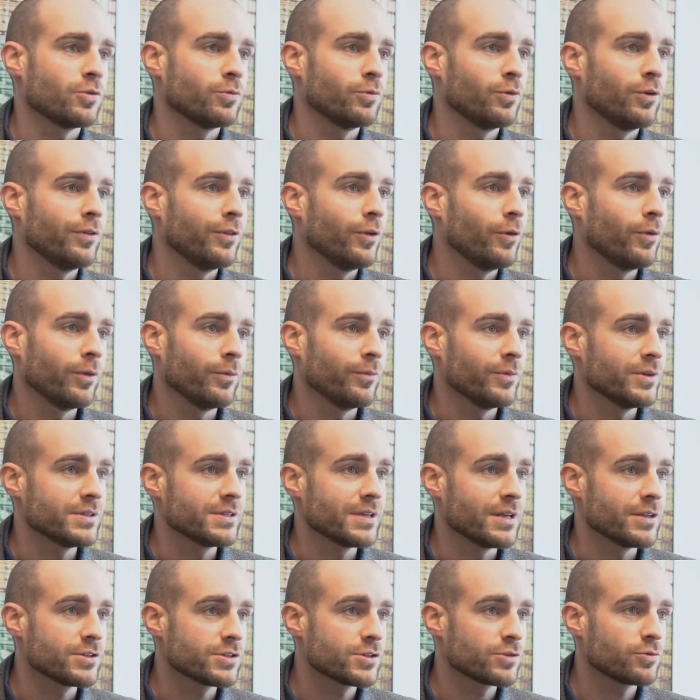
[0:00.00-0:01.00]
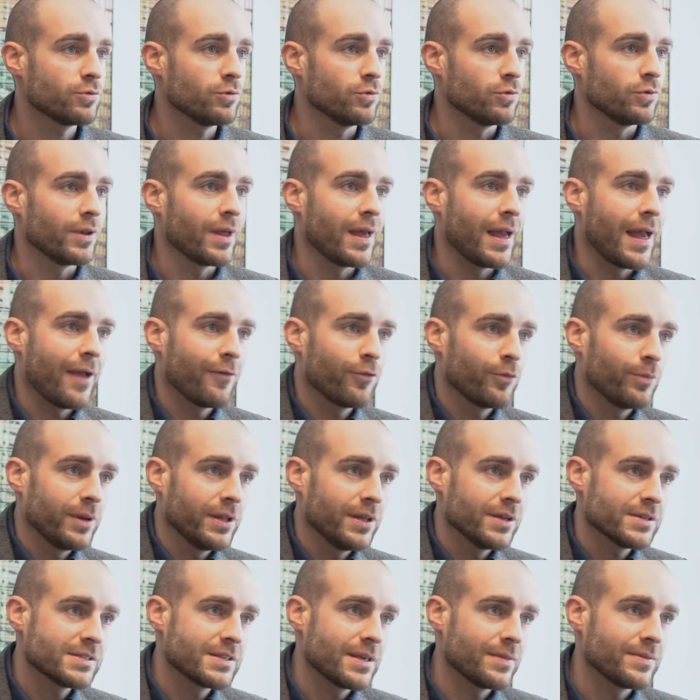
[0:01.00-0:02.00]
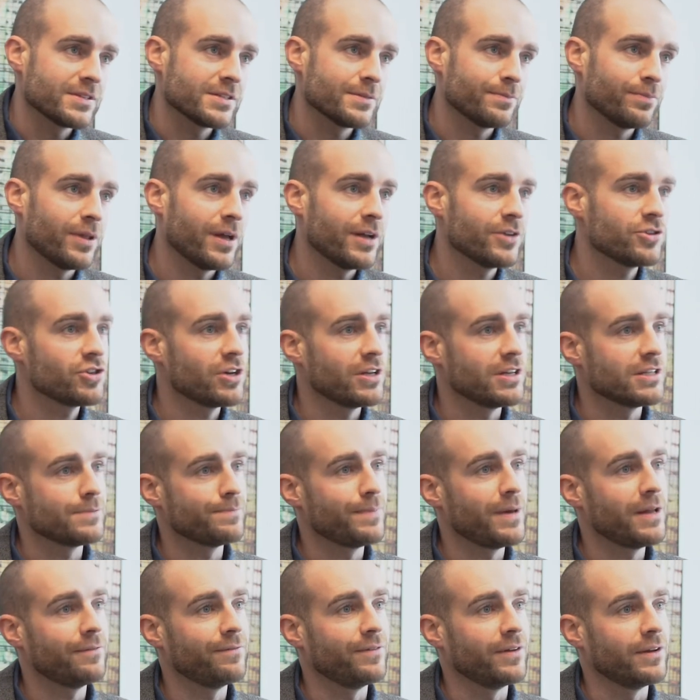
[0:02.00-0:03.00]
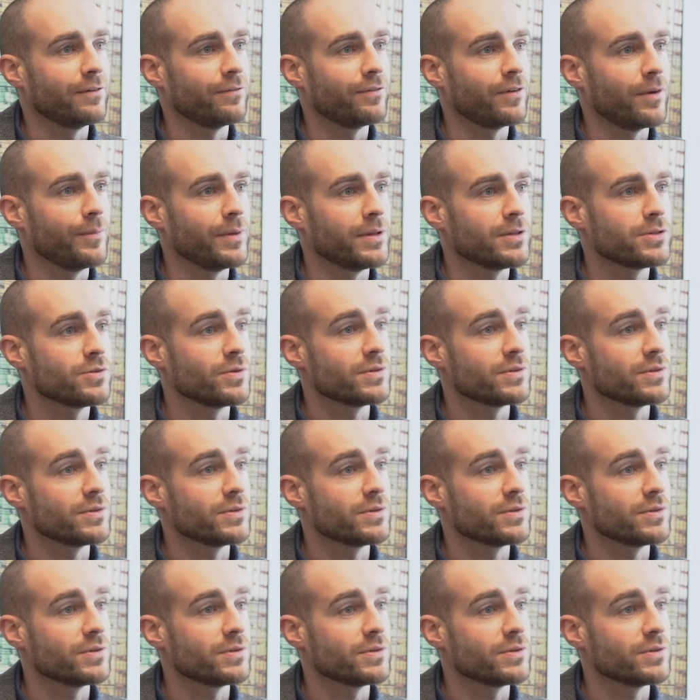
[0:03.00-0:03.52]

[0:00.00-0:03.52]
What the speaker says: are really the only ones getting screwed. Everybody else down the supply chain is benefiting from it.